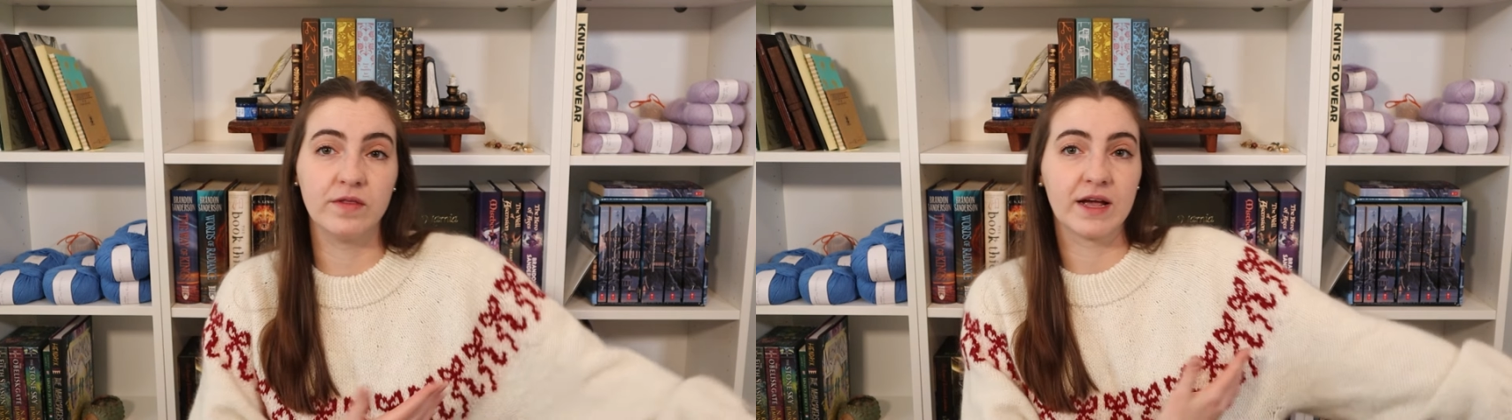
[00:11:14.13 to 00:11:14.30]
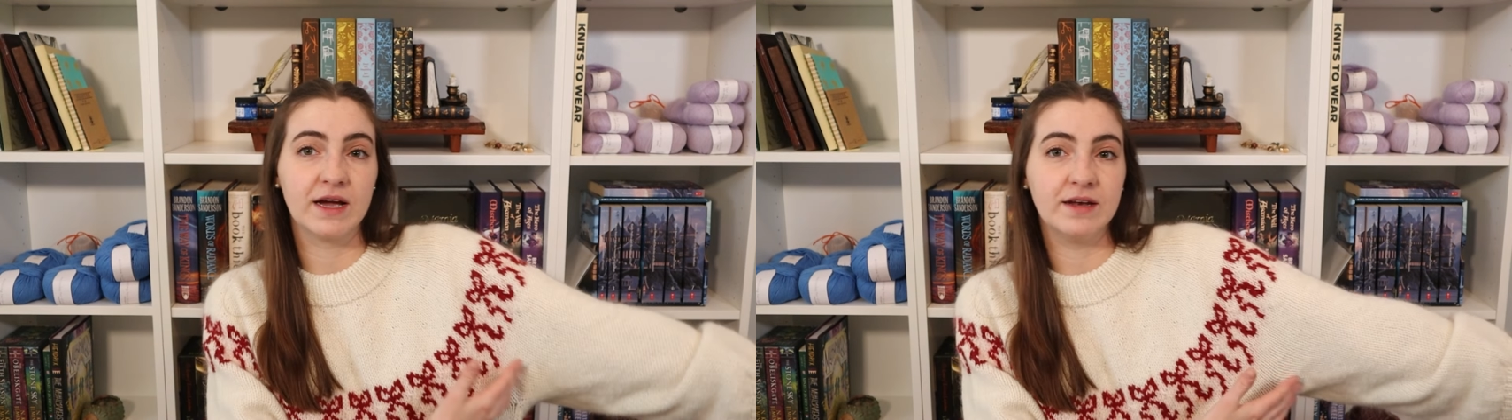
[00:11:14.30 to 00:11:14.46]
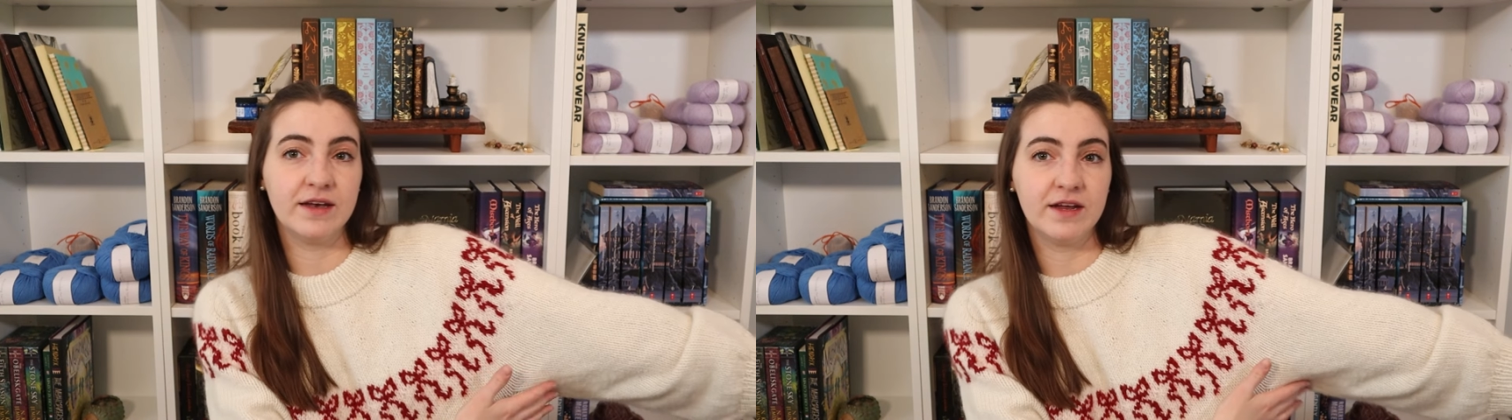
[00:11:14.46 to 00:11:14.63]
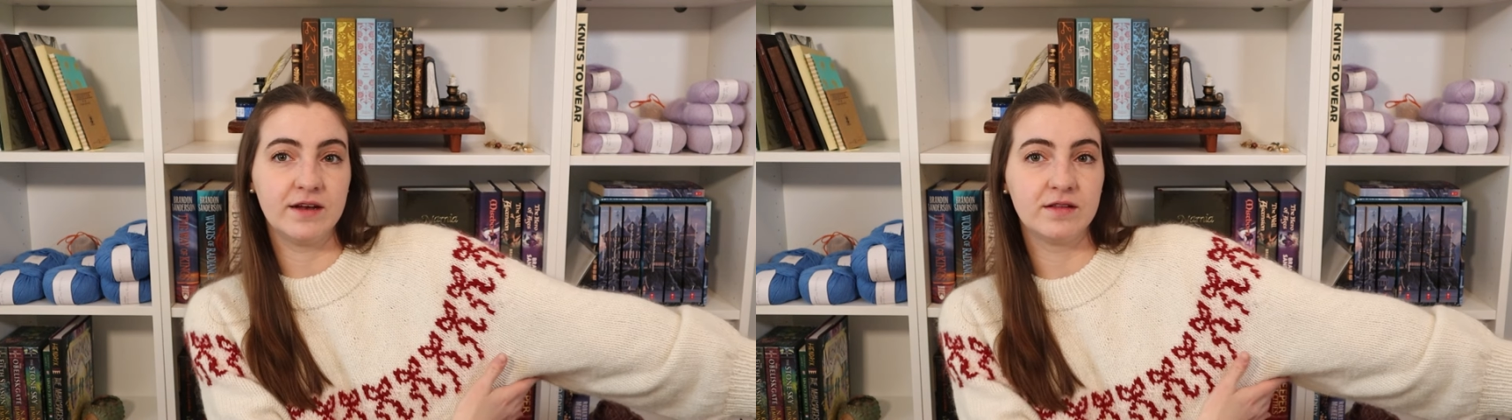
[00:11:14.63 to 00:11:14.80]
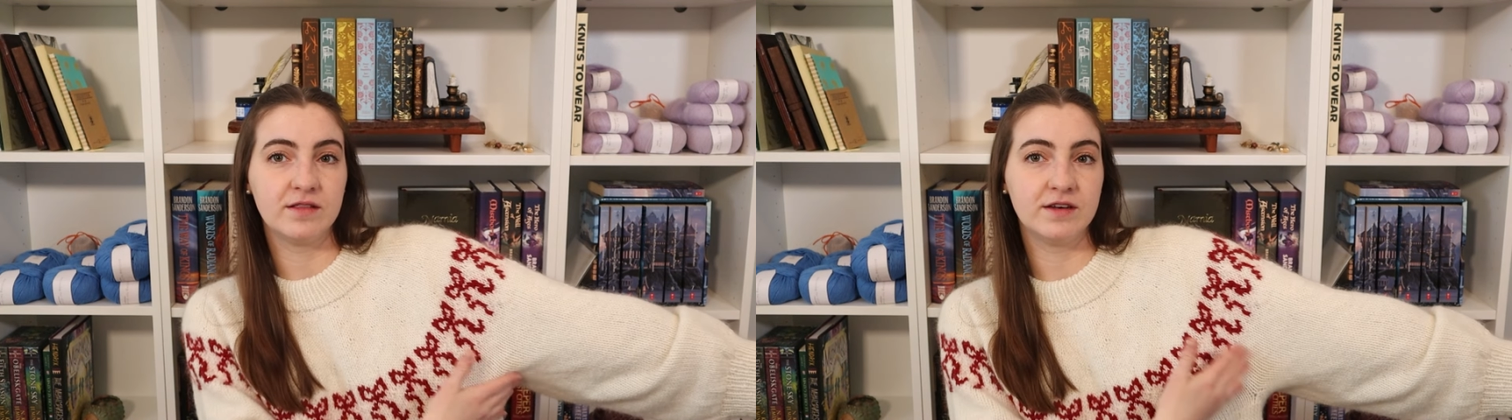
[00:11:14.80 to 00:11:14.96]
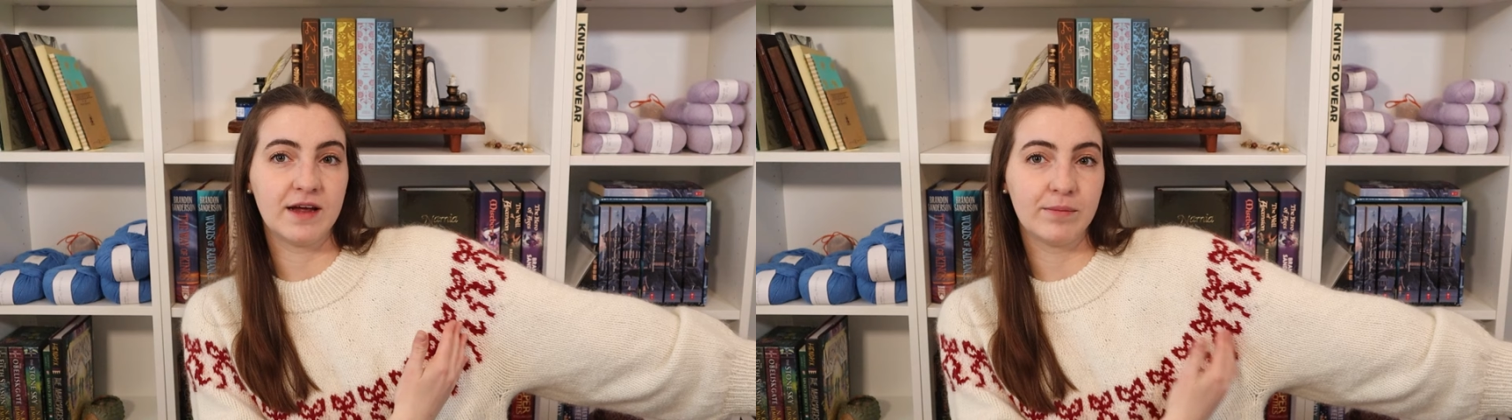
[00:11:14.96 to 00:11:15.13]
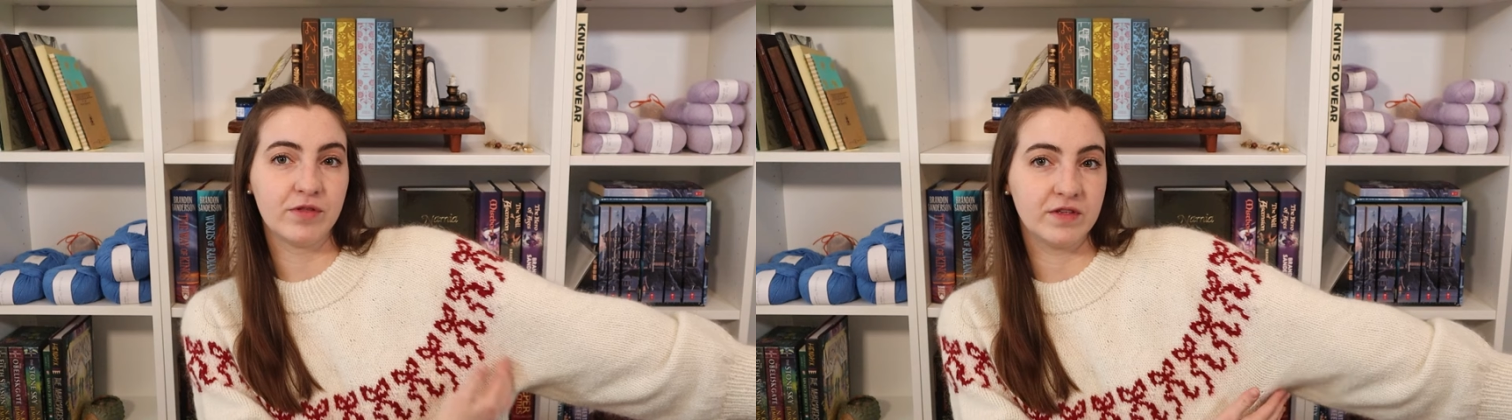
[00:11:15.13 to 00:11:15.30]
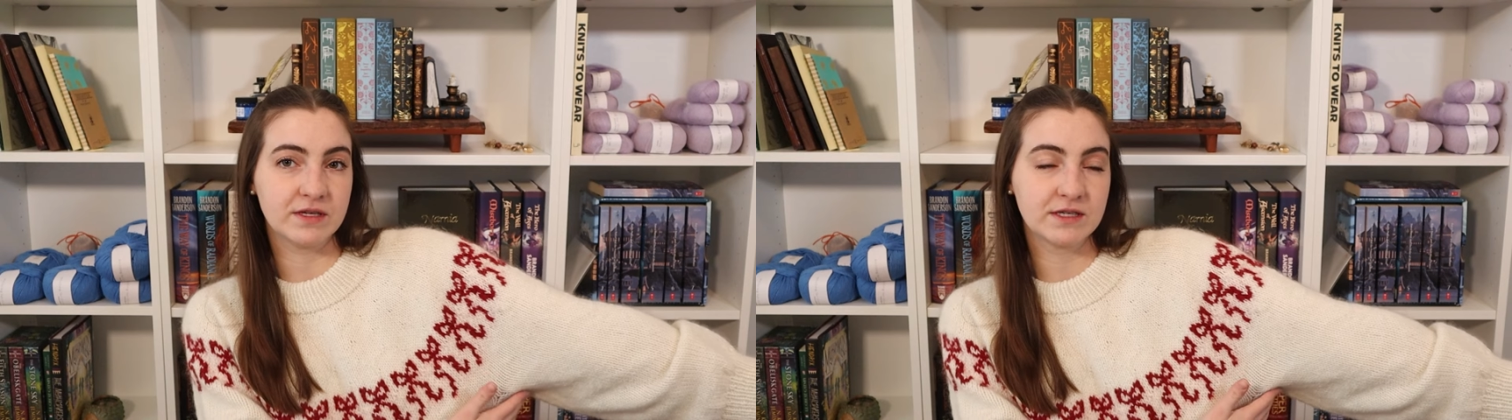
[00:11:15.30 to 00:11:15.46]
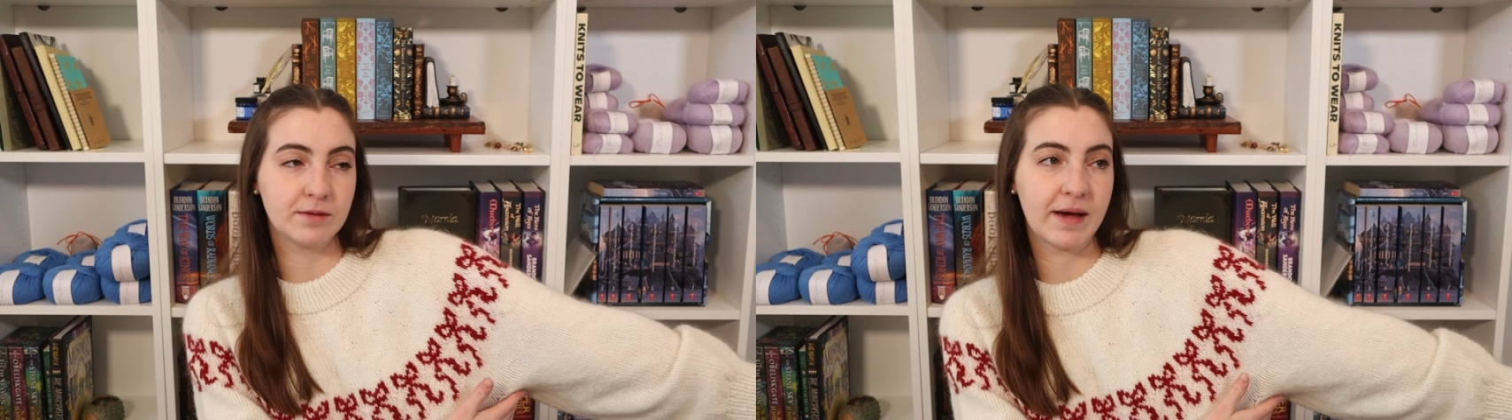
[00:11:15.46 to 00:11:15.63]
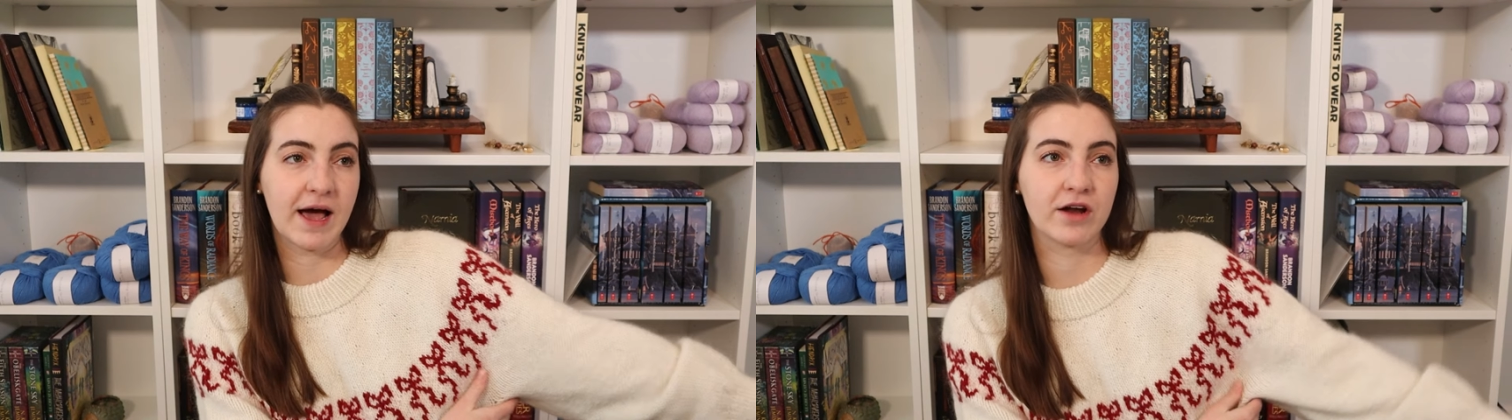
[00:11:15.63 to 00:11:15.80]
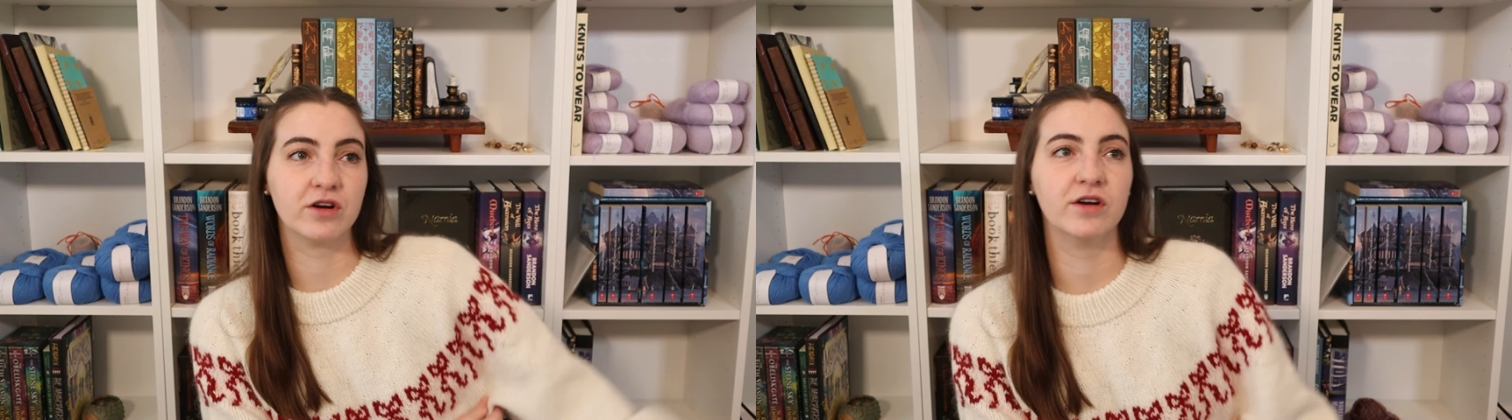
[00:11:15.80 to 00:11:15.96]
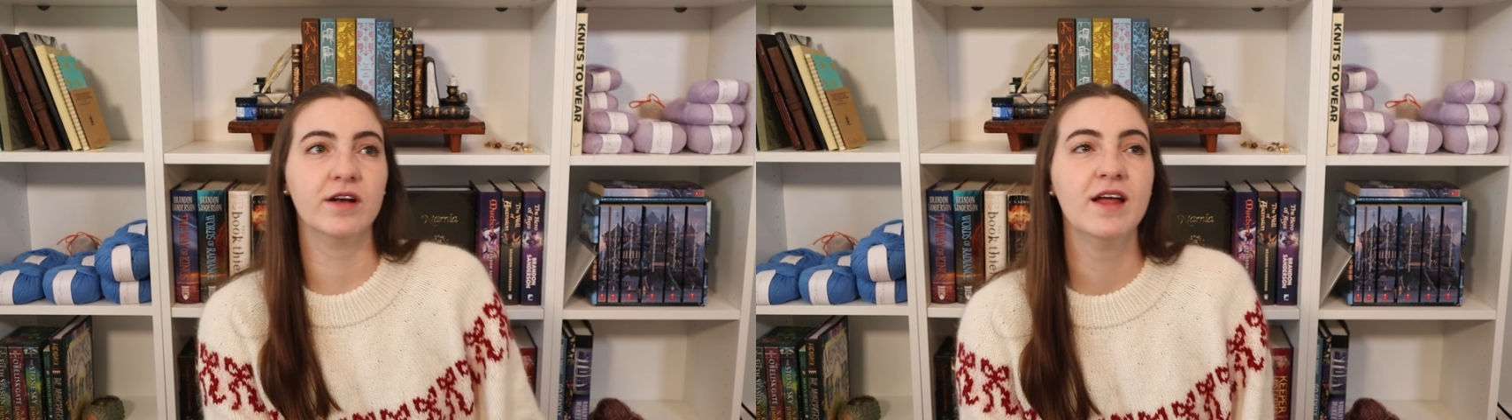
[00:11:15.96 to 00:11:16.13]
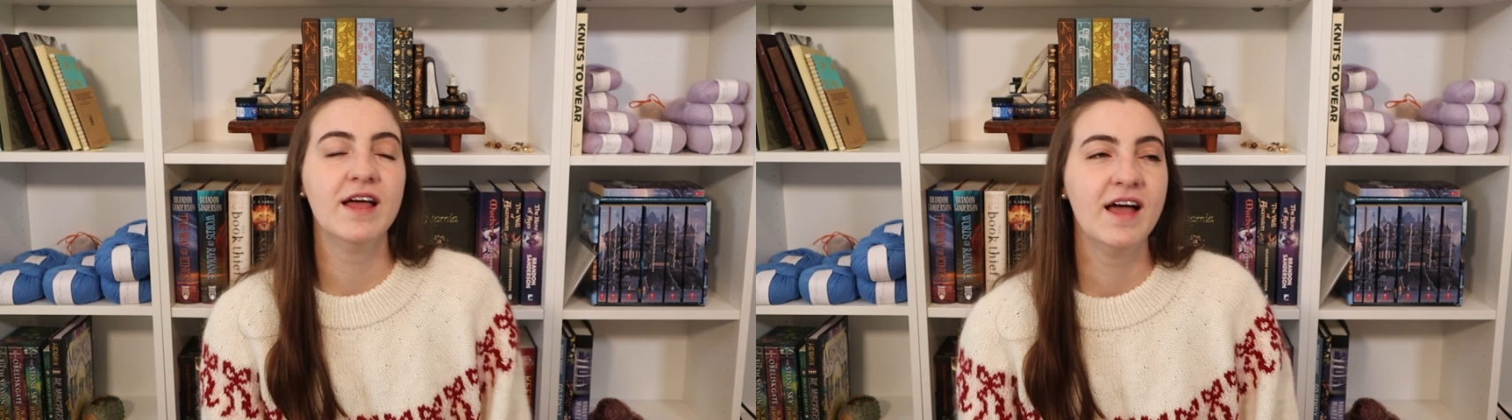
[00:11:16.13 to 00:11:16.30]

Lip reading: like I knit the depth of this to pattern,